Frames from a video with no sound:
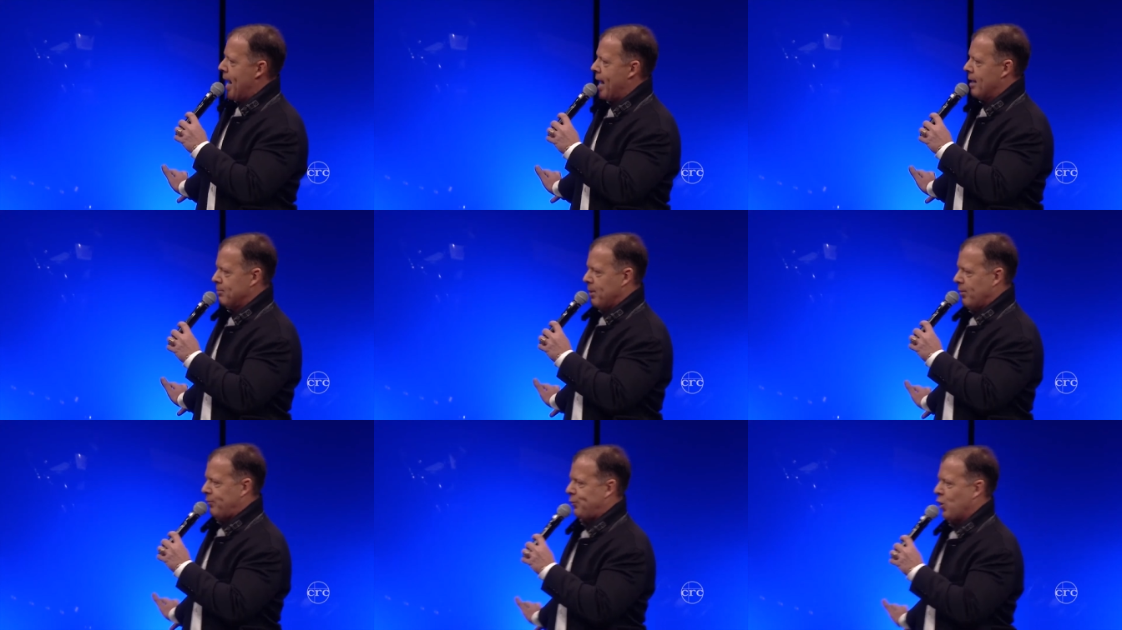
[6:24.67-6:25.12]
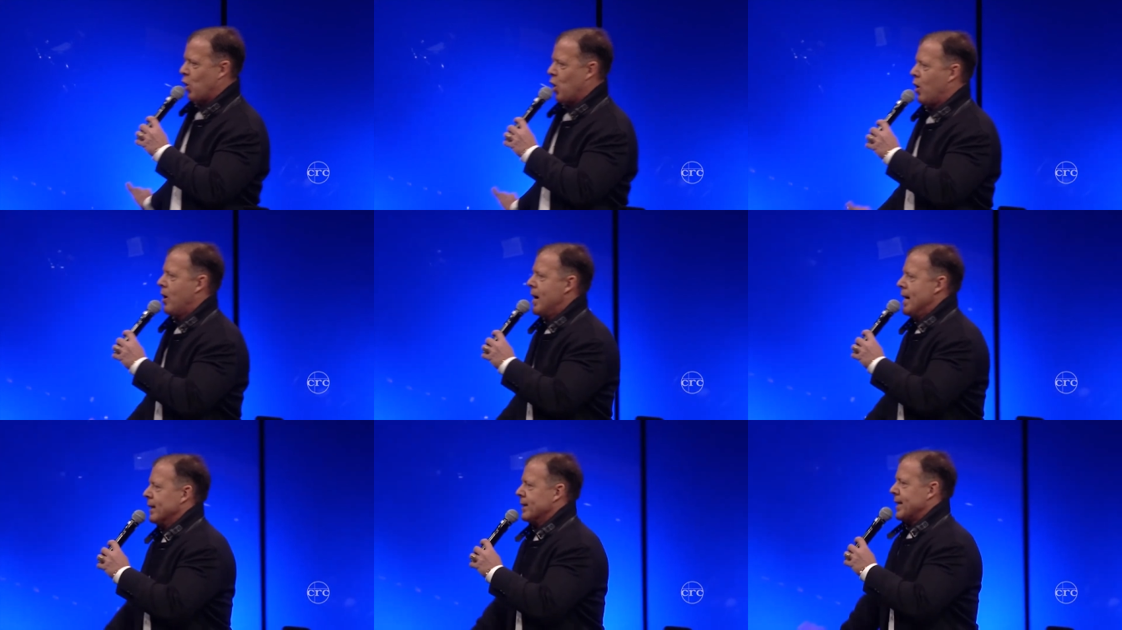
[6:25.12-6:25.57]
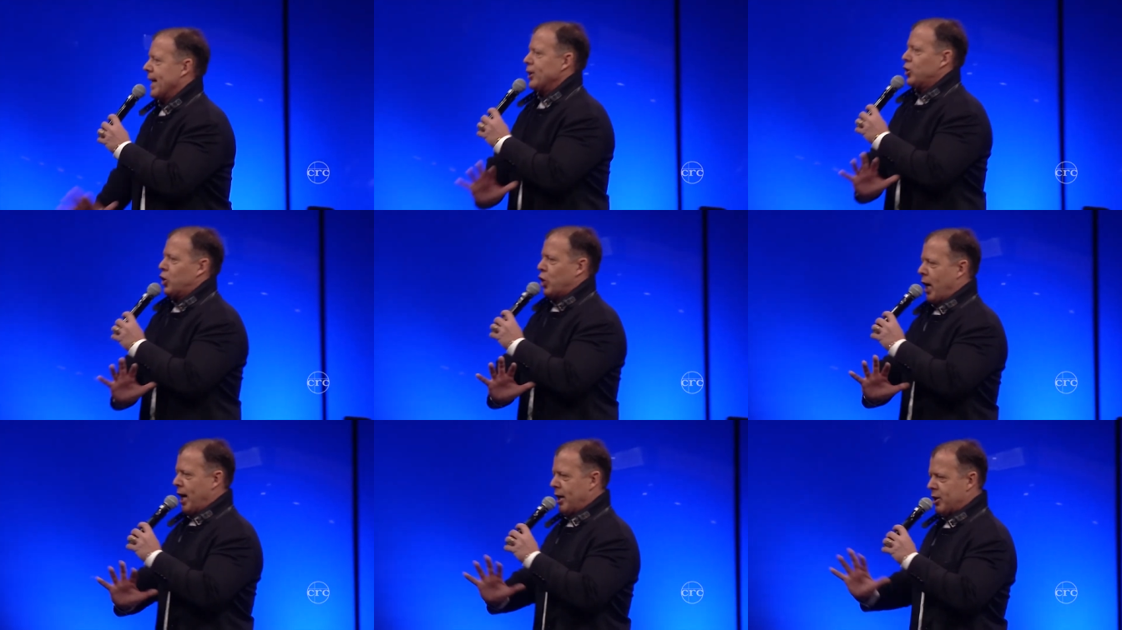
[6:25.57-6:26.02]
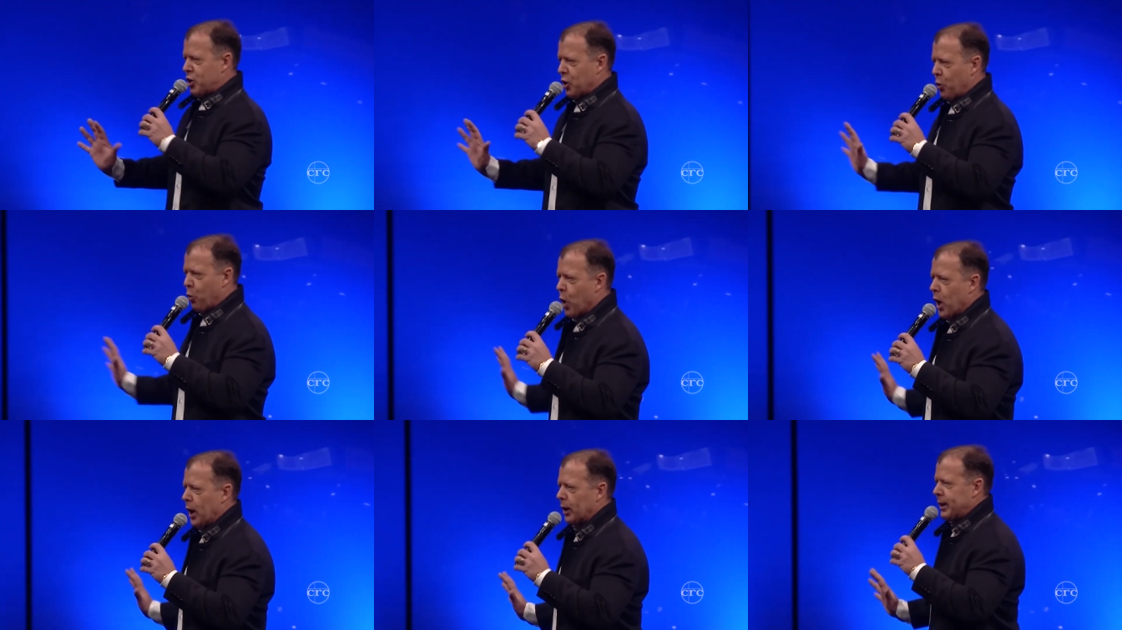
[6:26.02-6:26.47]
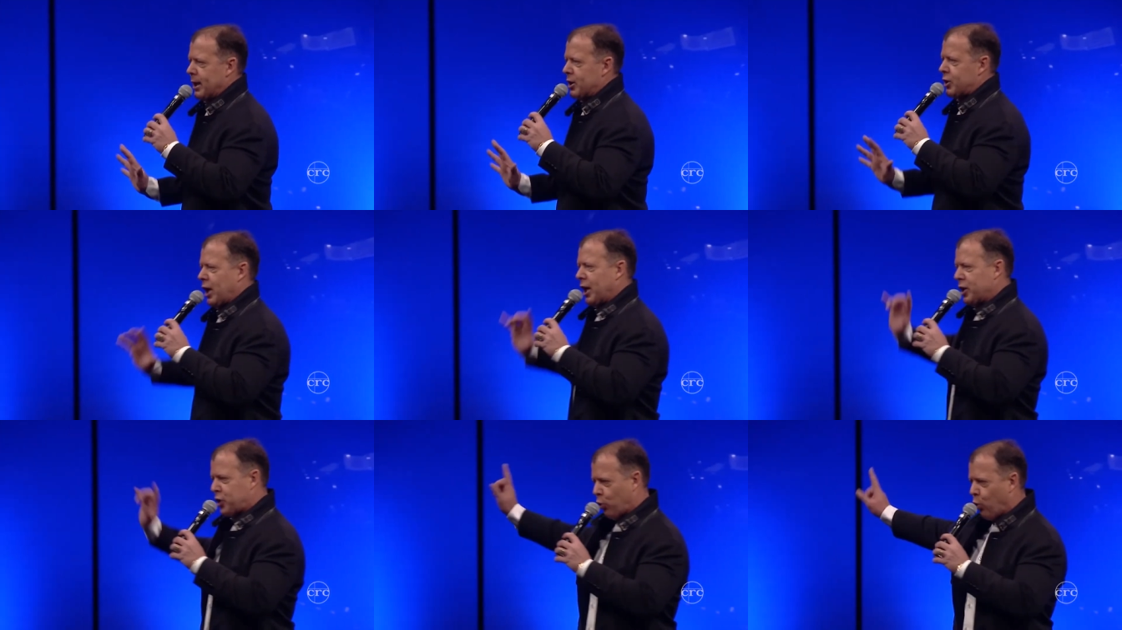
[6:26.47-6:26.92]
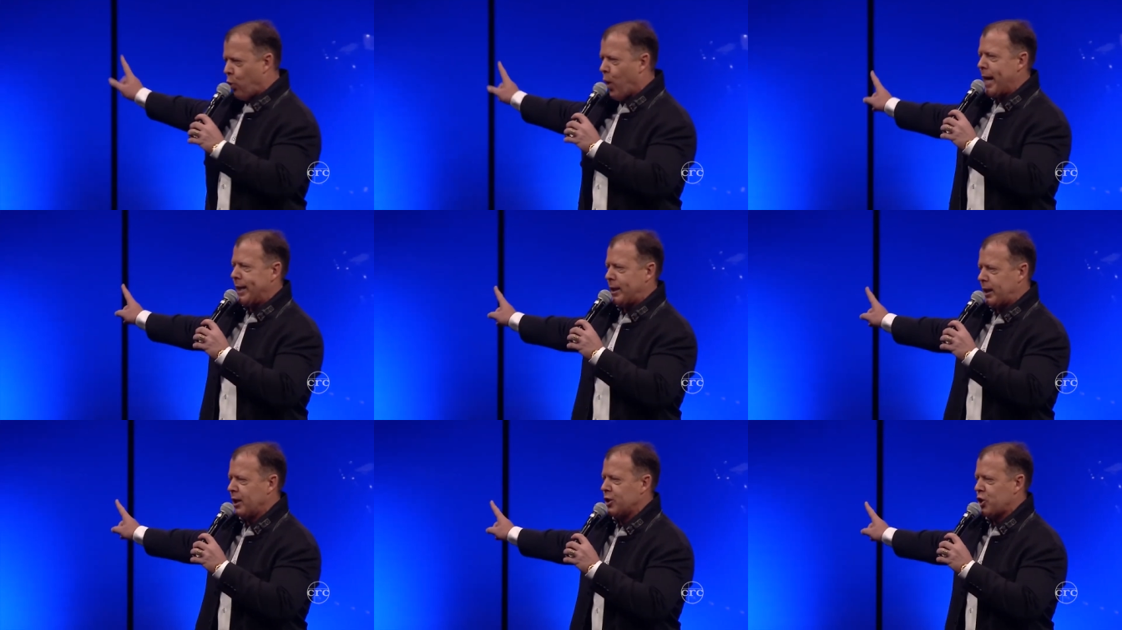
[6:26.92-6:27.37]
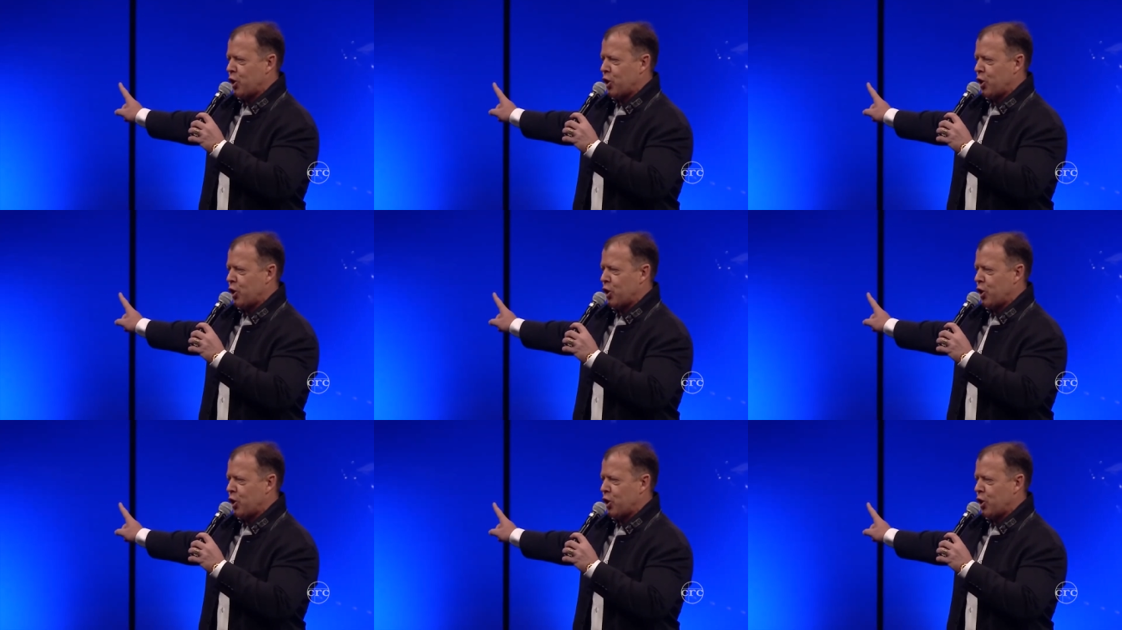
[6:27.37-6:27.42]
And before they change the world, he says, Wait in